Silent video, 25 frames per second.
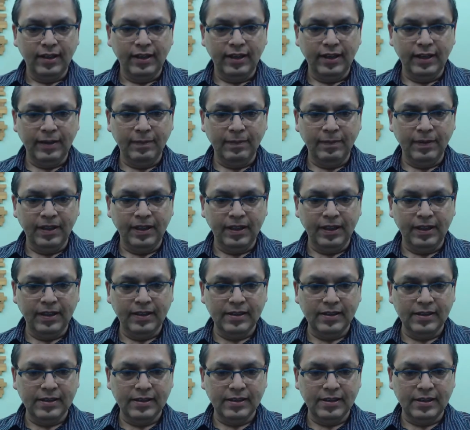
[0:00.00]
let
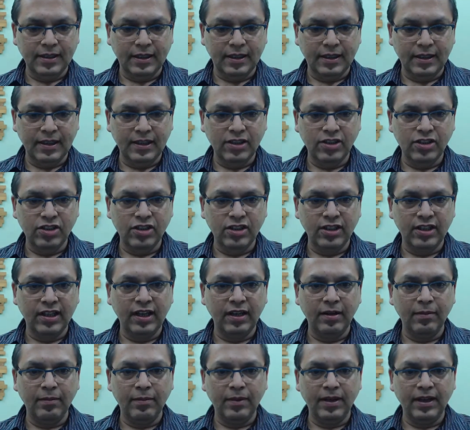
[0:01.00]
me start
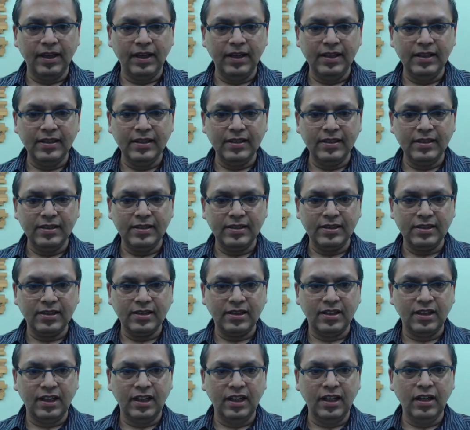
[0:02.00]
sharing my
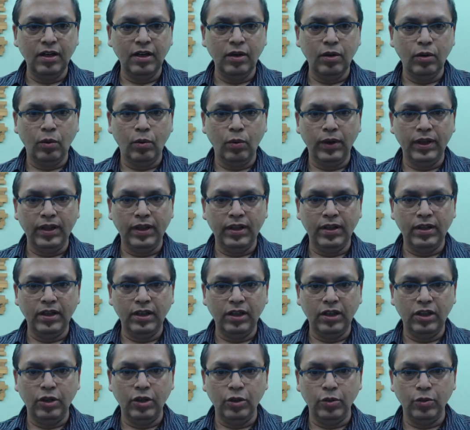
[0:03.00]
screen with
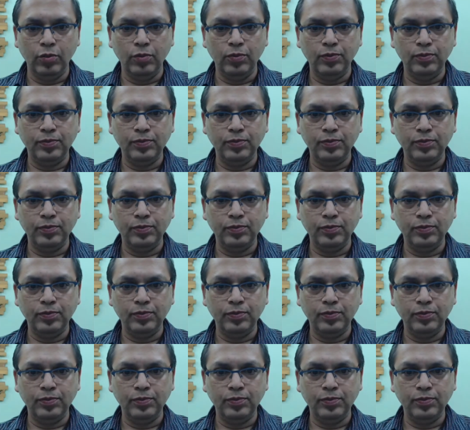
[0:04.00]
you